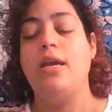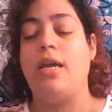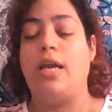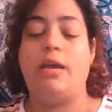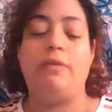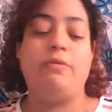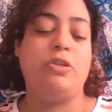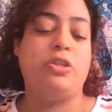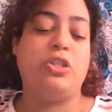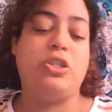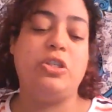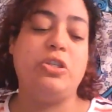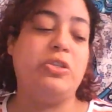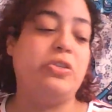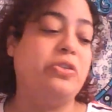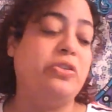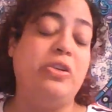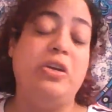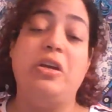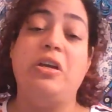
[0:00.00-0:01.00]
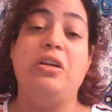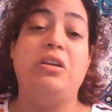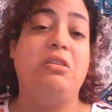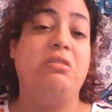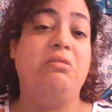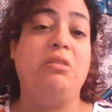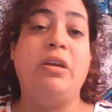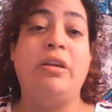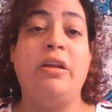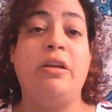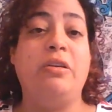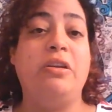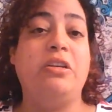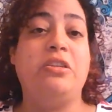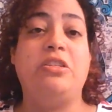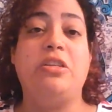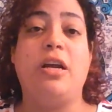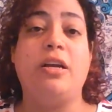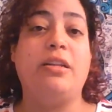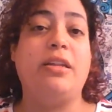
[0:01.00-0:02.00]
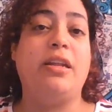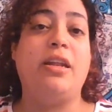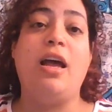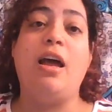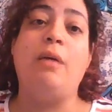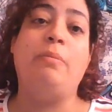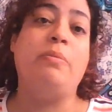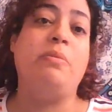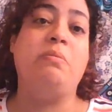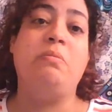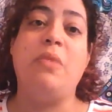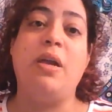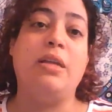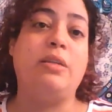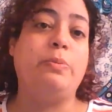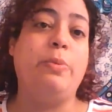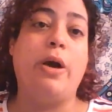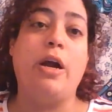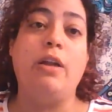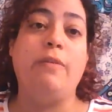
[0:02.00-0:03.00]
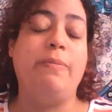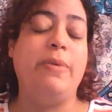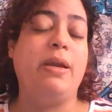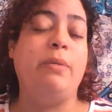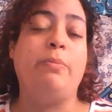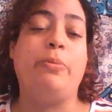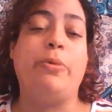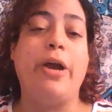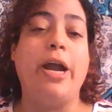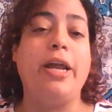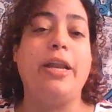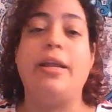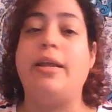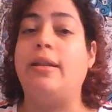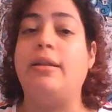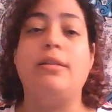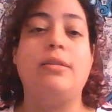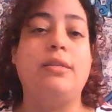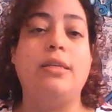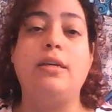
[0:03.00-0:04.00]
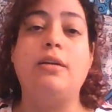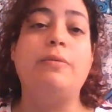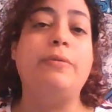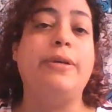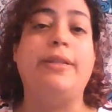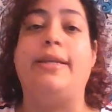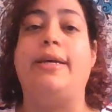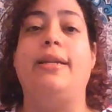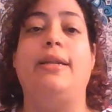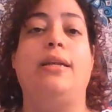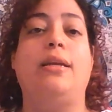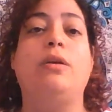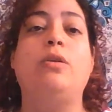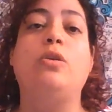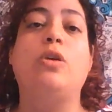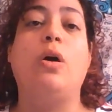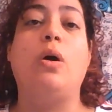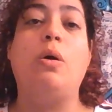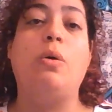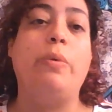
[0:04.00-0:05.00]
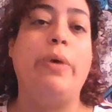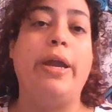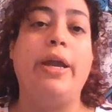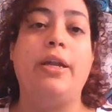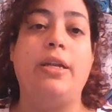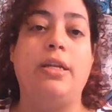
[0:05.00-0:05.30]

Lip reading: It was just, you chucked it up. It's part of being pregnant. Deal with it. It'll go away